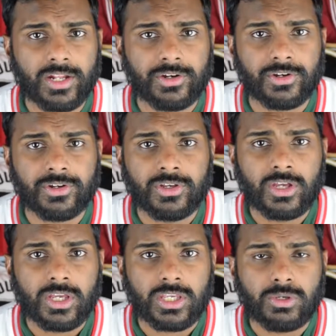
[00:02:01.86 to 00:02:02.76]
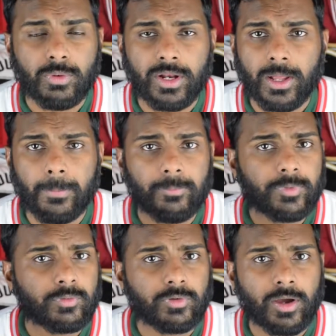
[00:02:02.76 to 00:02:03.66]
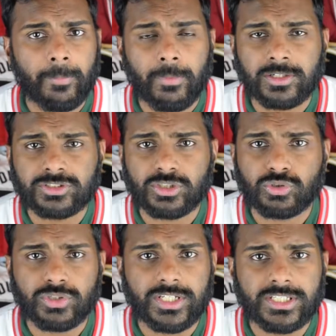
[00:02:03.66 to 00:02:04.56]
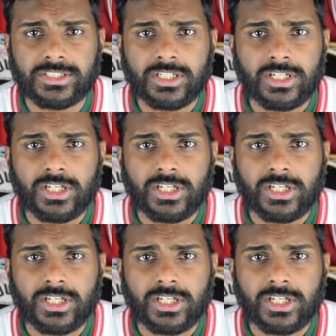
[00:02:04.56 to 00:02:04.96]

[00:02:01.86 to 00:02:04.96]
Leonard. He went up amongst the trees,